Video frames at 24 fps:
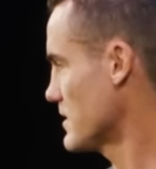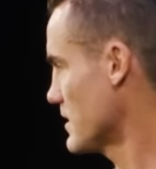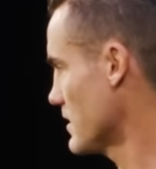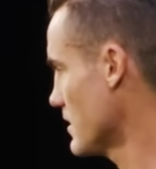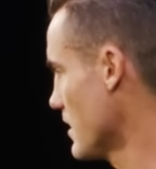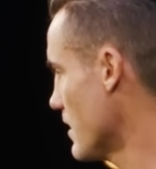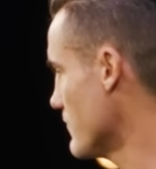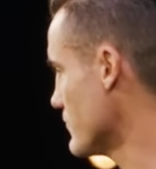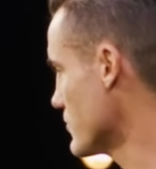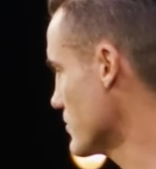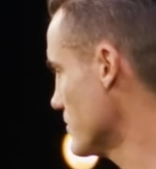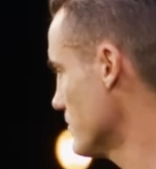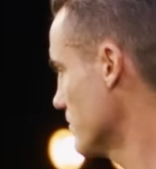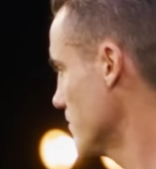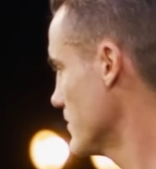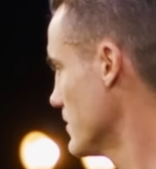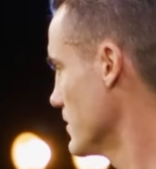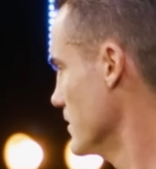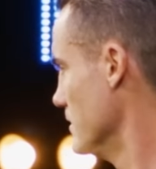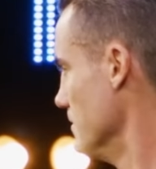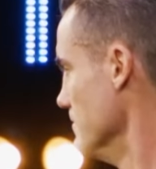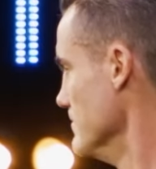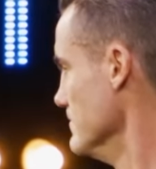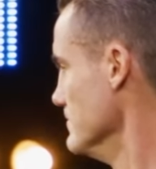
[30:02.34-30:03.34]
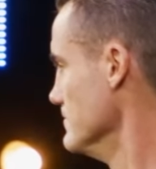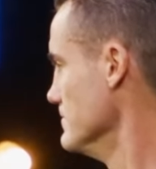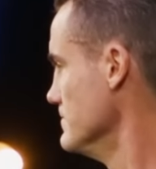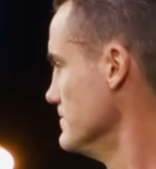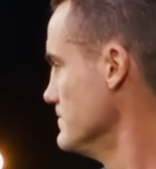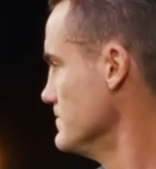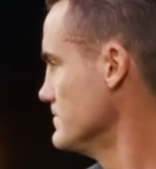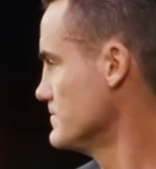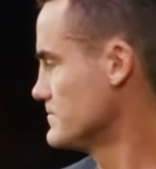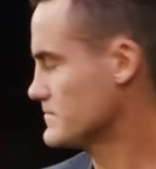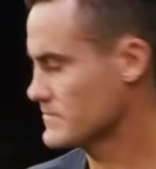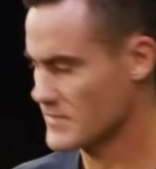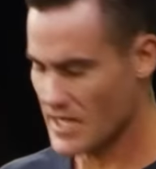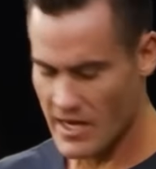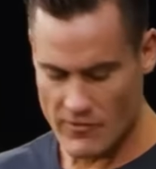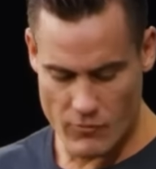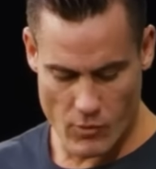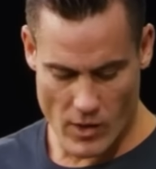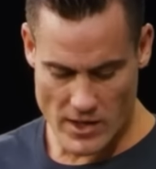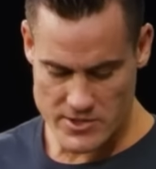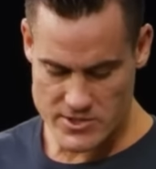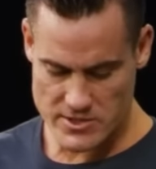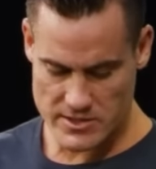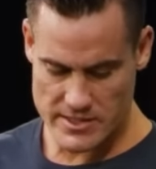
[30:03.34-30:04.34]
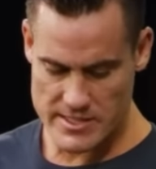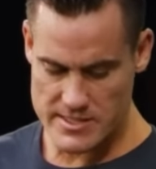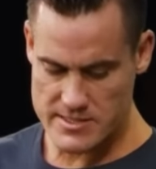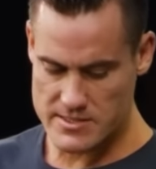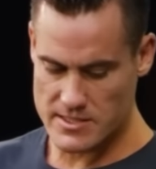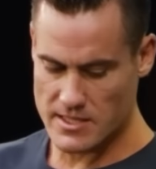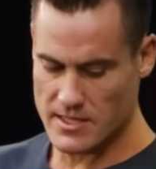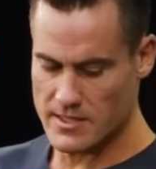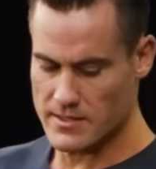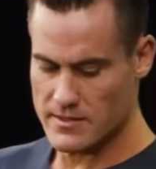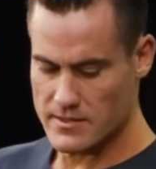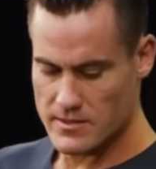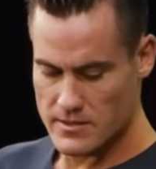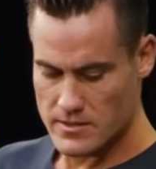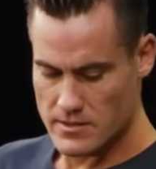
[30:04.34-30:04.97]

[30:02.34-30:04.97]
Love you. I've watched Lisa